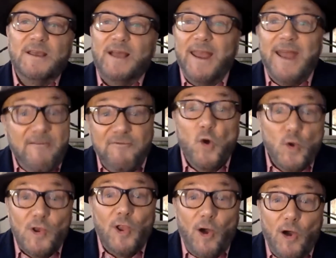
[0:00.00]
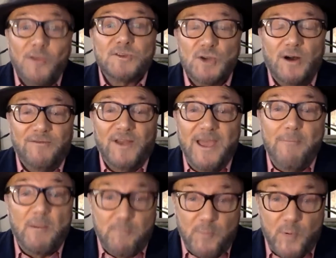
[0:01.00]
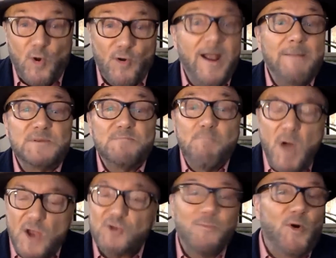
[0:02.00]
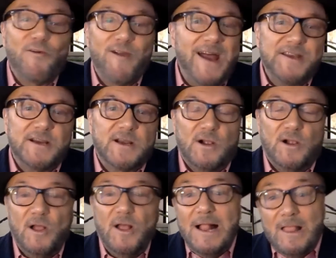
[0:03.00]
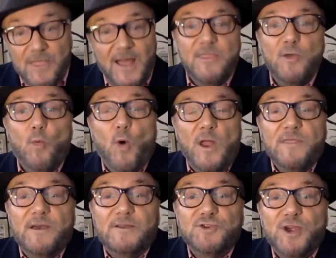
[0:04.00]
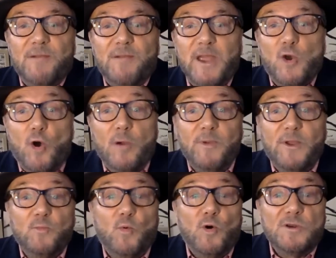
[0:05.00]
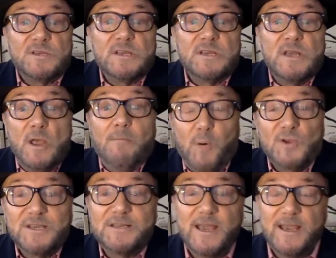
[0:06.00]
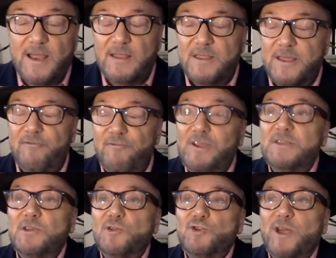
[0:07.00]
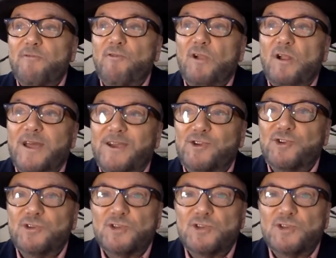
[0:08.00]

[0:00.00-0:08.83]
And I've known lots of Labour programmes, much more radical than the one that Jeremy Corbyn was positing at the recent general election.